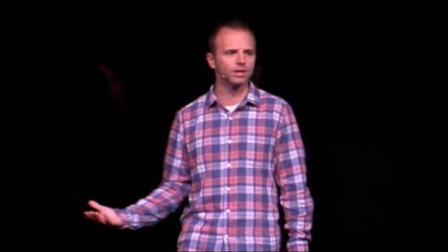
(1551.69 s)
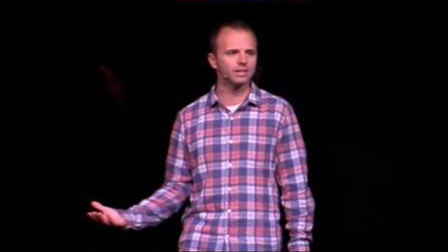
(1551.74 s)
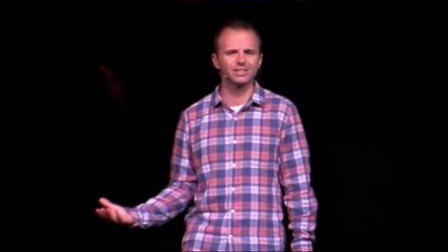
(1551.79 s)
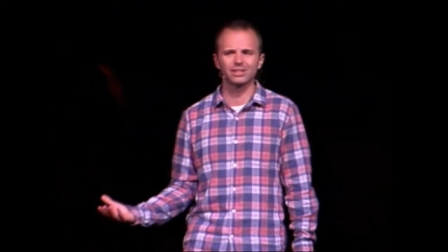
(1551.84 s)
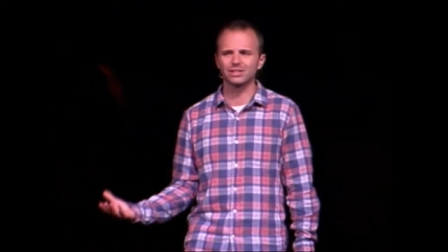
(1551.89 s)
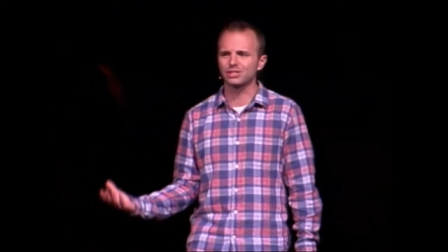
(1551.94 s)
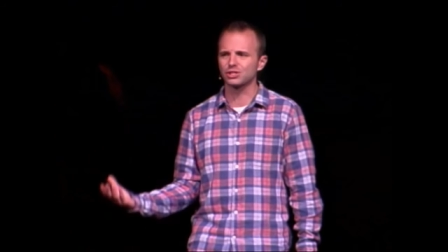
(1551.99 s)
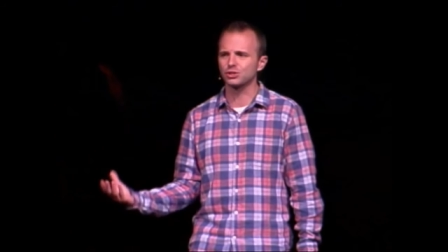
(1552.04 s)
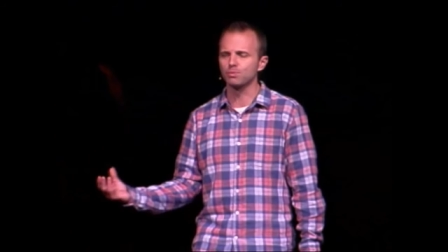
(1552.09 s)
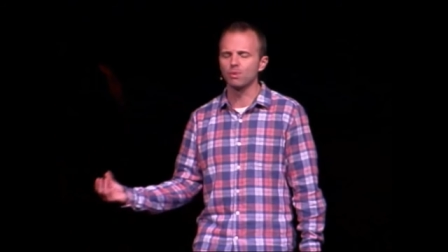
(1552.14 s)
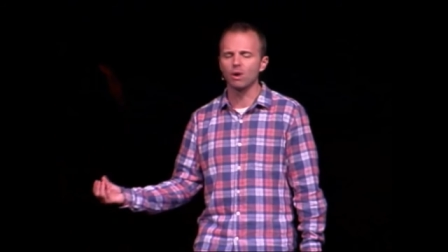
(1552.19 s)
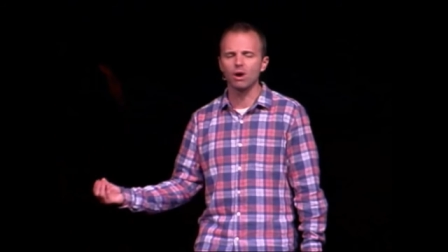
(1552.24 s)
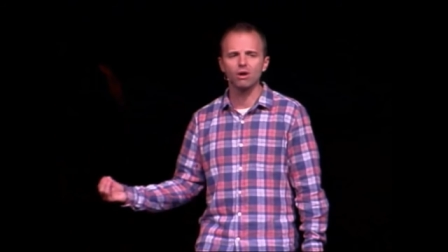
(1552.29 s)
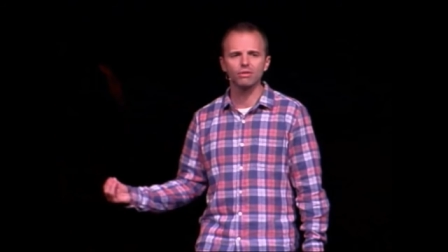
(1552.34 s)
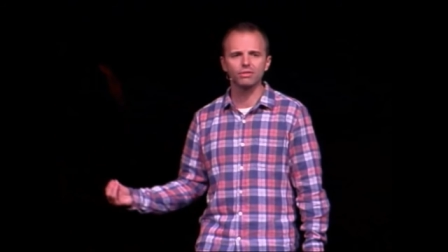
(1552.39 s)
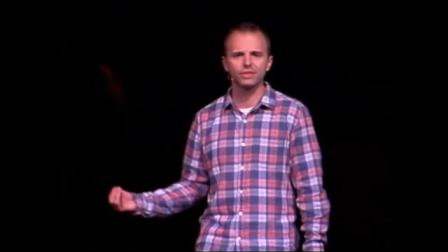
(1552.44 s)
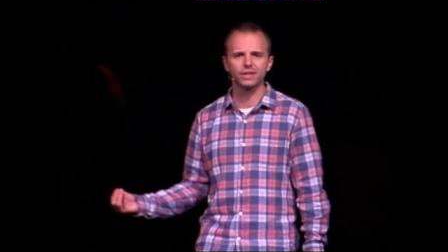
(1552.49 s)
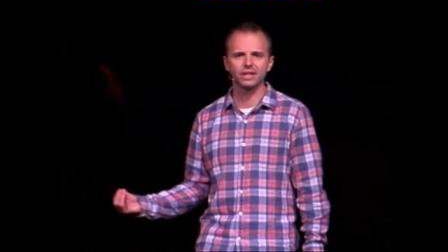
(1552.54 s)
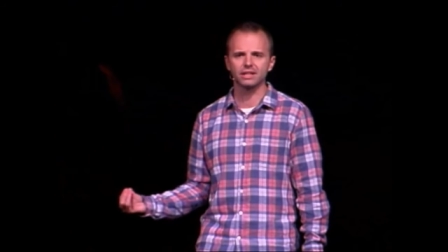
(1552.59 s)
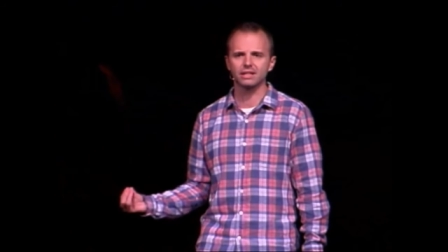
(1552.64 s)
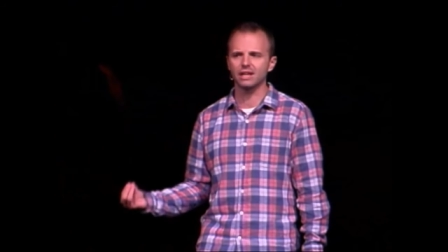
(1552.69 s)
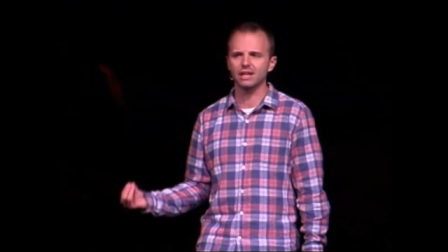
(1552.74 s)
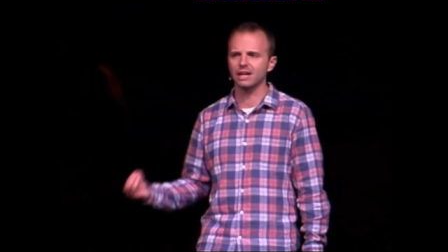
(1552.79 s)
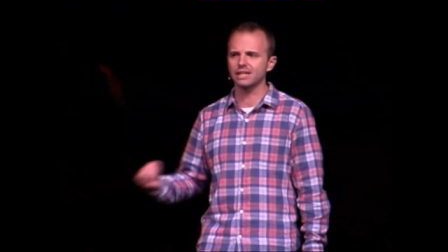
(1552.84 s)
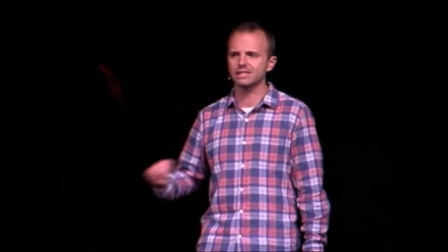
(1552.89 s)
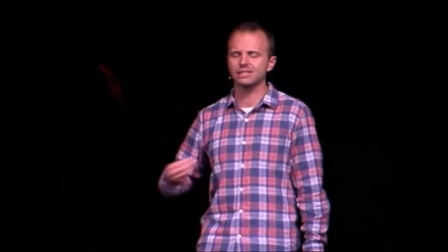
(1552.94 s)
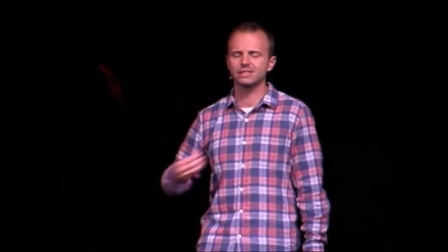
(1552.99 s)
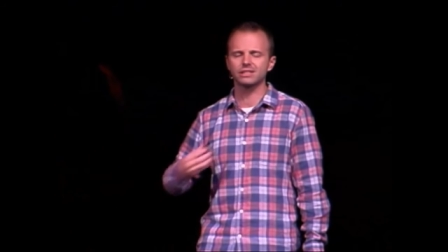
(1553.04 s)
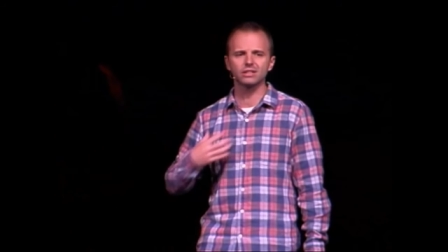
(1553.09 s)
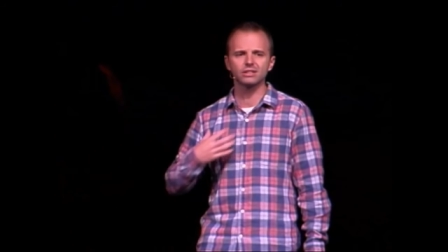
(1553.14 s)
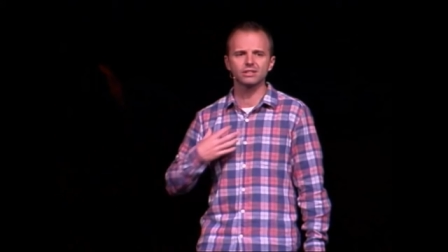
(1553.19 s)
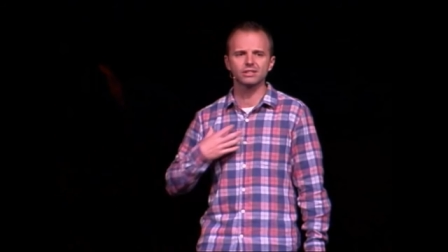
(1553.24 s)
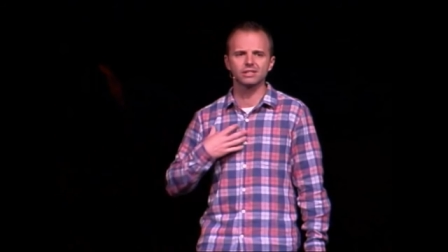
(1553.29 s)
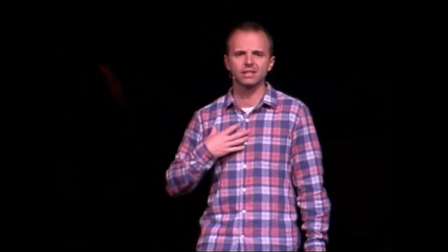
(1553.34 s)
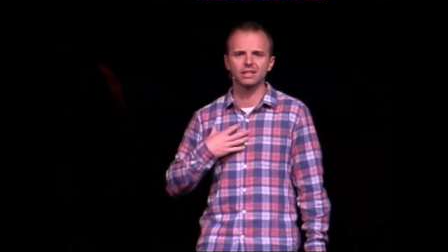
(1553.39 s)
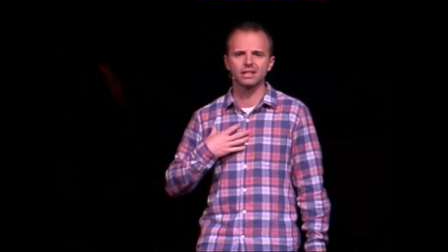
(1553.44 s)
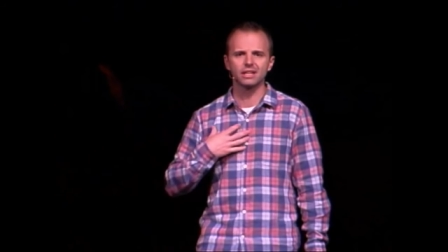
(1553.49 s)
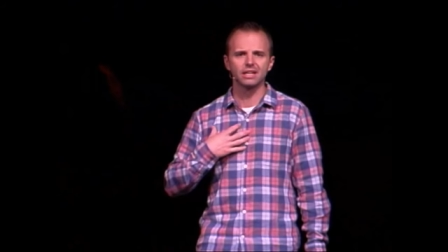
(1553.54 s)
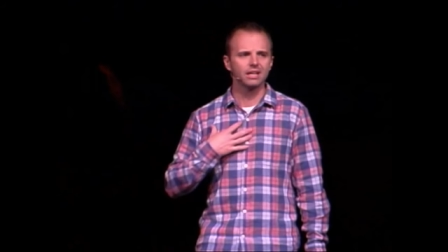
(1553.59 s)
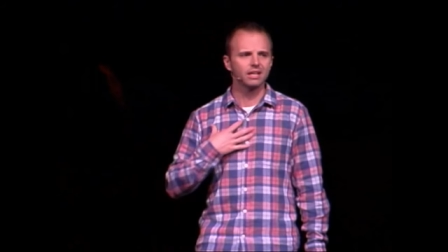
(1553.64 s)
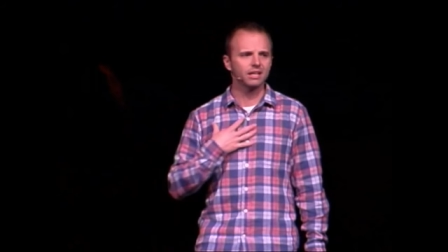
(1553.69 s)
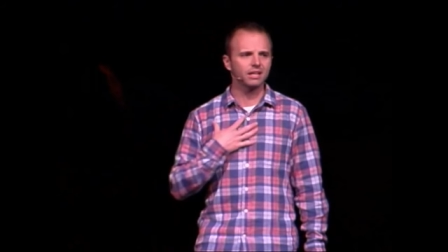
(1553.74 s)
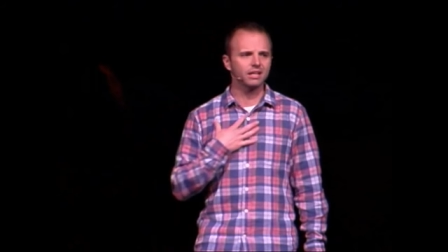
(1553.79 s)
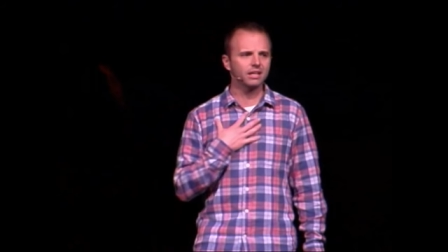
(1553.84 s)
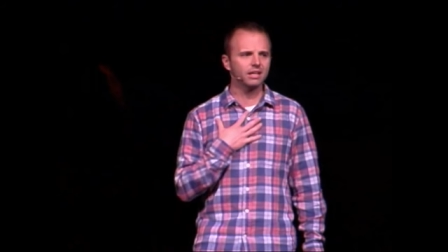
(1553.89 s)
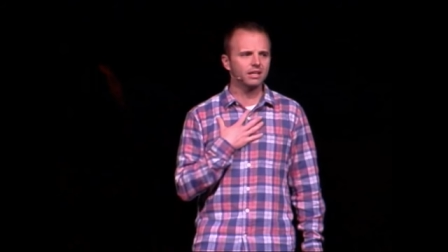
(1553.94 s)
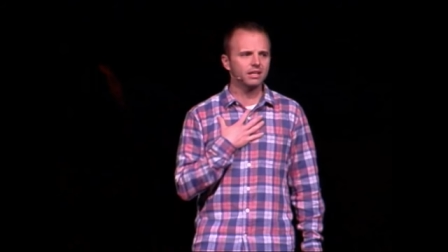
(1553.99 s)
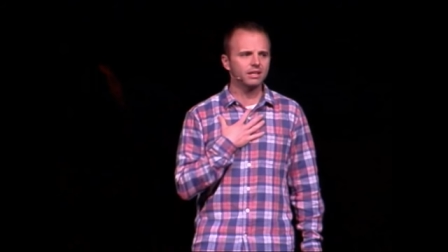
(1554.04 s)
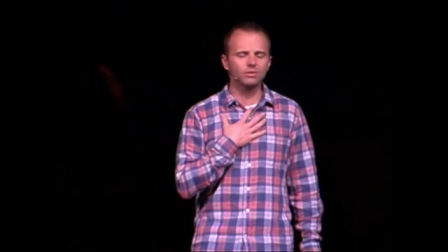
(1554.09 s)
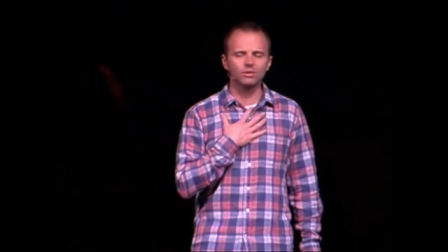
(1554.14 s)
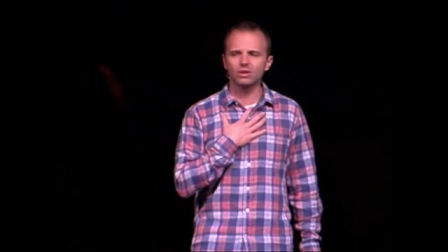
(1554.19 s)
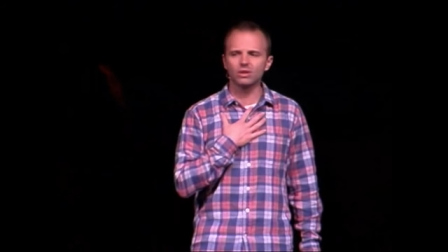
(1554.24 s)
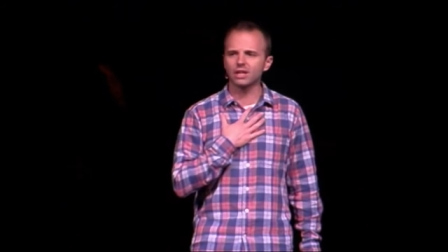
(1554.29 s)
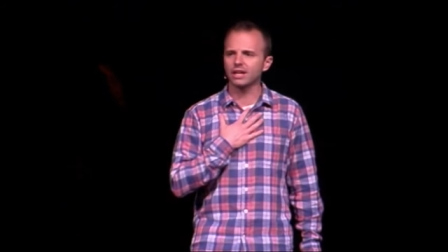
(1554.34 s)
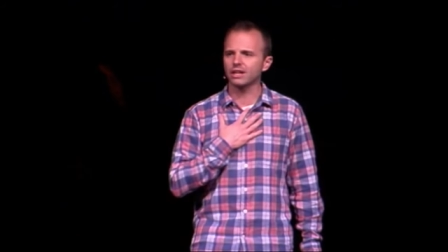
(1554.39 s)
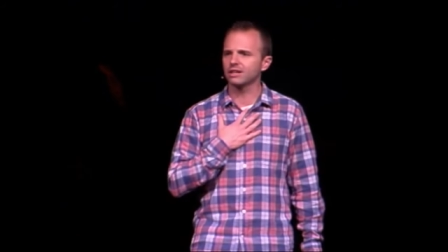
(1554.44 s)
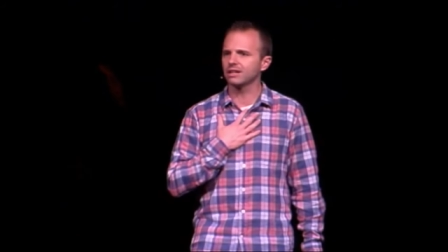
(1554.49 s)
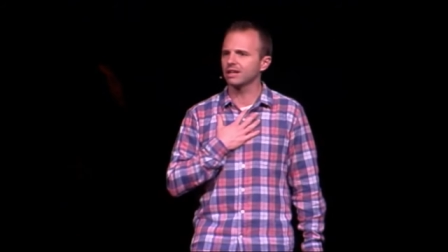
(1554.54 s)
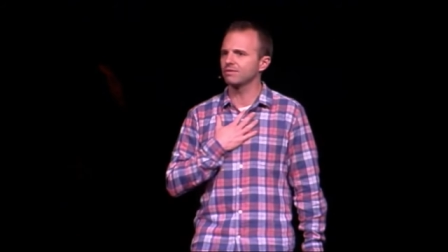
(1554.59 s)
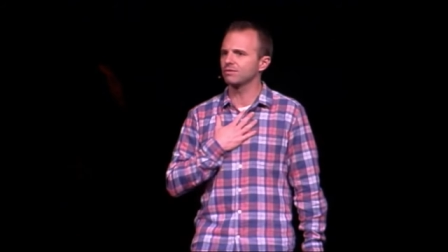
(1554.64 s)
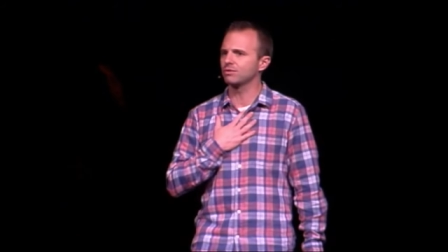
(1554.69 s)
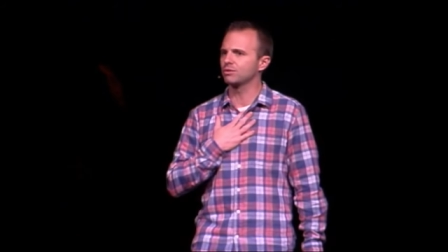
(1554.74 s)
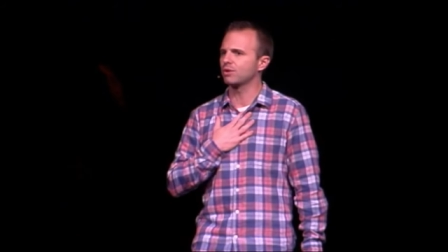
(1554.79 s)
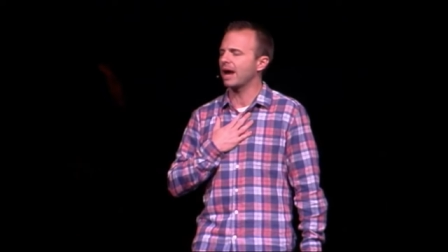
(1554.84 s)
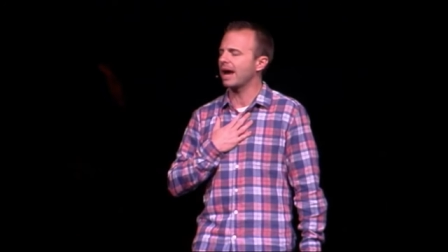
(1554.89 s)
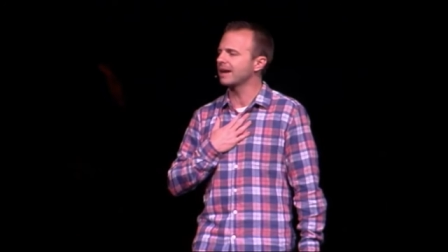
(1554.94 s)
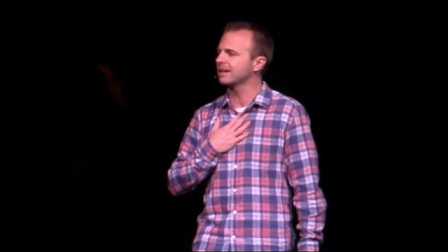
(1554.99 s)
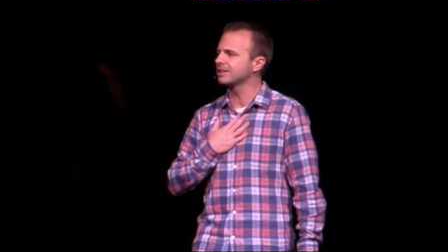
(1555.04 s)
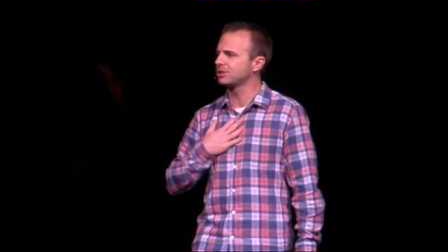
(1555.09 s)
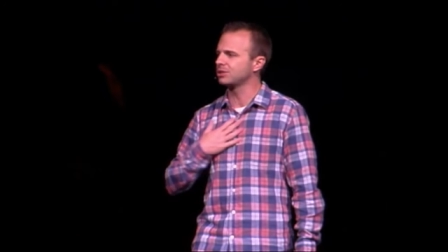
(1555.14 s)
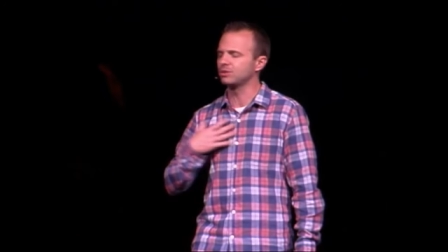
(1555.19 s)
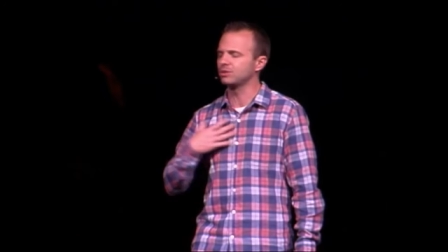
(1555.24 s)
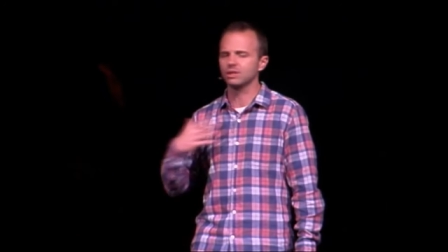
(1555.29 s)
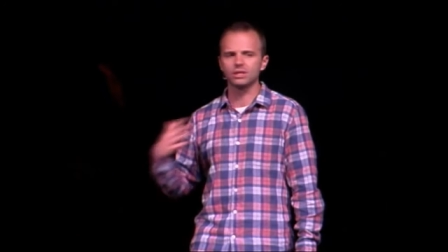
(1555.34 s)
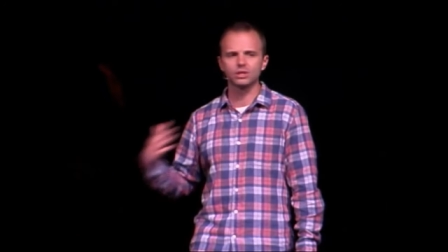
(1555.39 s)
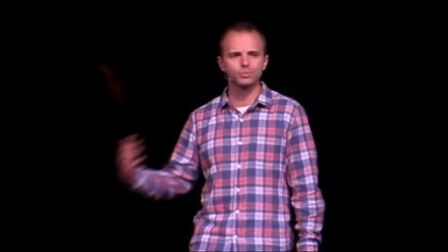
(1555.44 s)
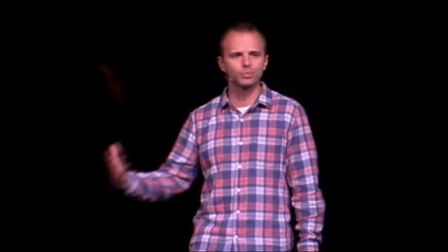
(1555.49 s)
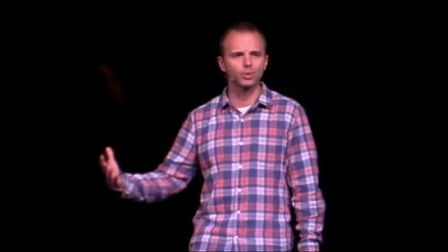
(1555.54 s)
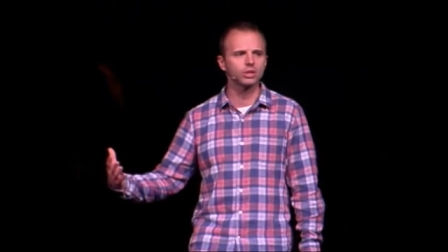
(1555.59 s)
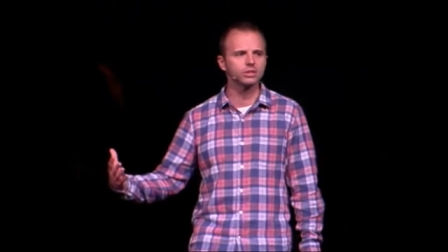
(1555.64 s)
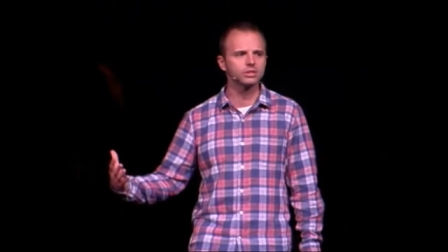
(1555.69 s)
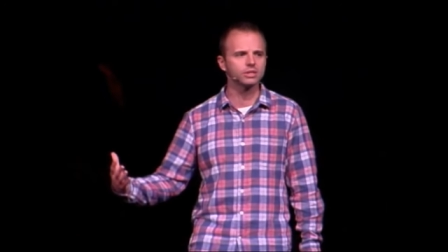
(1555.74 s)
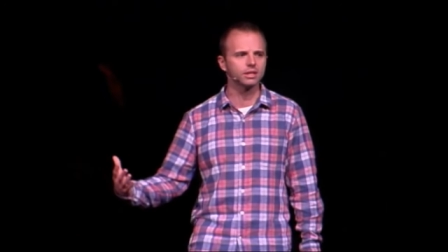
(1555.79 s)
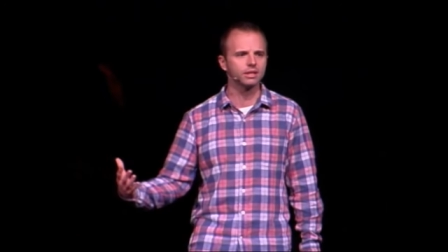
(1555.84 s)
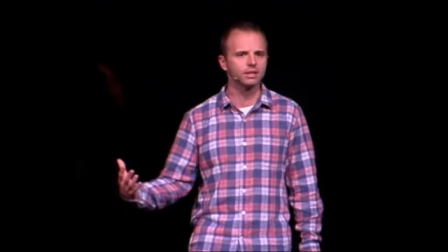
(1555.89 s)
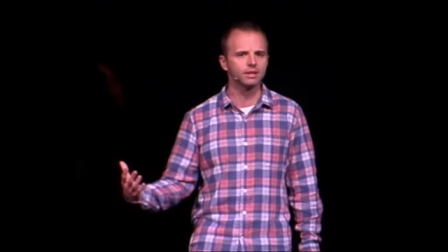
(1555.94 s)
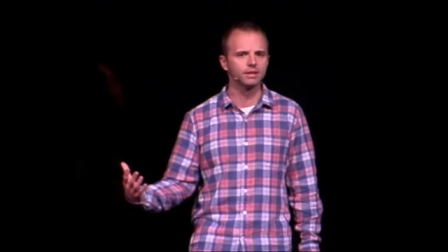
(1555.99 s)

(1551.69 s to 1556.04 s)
That's a small thing, and yet I still sit in, in, like kind of gratitude to this person.